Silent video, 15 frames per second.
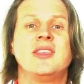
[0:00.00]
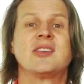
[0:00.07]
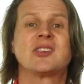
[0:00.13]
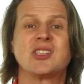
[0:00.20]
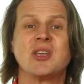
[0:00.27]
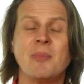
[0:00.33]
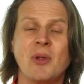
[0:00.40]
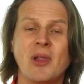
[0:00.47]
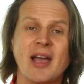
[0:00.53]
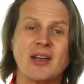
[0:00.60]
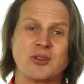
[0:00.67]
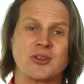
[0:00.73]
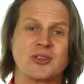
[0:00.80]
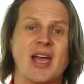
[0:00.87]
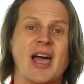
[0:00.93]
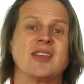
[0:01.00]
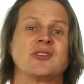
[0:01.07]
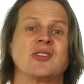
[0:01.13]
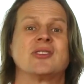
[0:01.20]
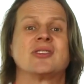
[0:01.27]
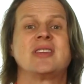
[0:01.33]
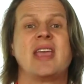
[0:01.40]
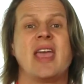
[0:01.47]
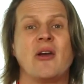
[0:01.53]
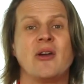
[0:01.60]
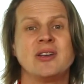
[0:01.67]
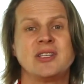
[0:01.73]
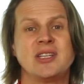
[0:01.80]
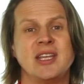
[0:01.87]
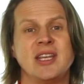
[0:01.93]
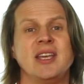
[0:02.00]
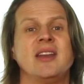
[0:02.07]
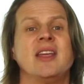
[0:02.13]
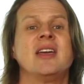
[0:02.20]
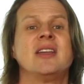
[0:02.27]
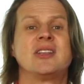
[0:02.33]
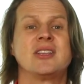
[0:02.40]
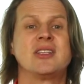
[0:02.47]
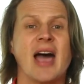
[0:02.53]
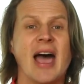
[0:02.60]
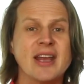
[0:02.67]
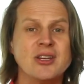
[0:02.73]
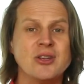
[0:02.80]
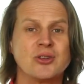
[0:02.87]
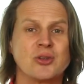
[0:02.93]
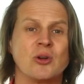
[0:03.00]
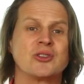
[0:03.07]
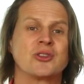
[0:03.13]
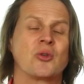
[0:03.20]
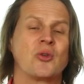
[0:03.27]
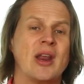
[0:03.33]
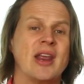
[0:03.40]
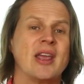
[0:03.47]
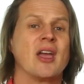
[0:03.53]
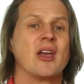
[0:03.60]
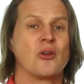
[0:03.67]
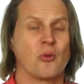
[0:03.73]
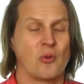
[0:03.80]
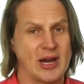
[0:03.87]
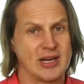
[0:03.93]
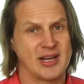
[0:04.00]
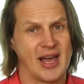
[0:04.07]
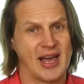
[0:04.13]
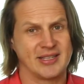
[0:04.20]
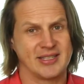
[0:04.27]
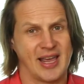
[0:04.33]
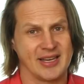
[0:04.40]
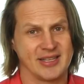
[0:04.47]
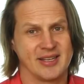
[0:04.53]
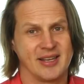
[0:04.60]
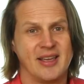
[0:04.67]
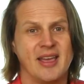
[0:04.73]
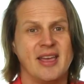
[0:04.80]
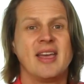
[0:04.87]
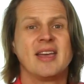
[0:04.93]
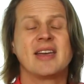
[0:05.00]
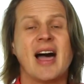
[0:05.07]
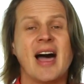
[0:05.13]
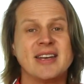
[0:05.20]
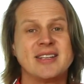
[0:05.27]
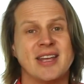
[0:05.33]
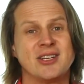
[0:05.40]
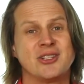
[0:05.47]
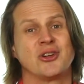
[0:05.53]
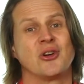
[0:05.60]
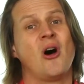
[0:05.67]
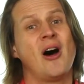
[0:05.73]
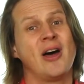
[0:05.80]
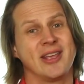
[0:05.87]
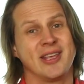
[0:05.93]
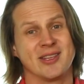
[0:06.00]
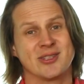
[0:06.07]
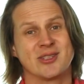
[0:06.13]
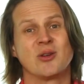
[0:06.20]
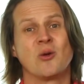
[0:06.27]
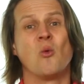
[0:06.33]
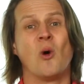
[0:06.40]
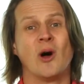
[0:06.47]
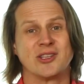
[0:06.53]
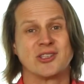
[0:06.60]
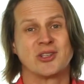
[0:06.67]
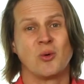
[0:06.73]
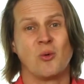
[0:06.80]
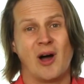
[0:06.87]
This simple exercise is guaranteed to guide you towards creating great content. Content your audience wants to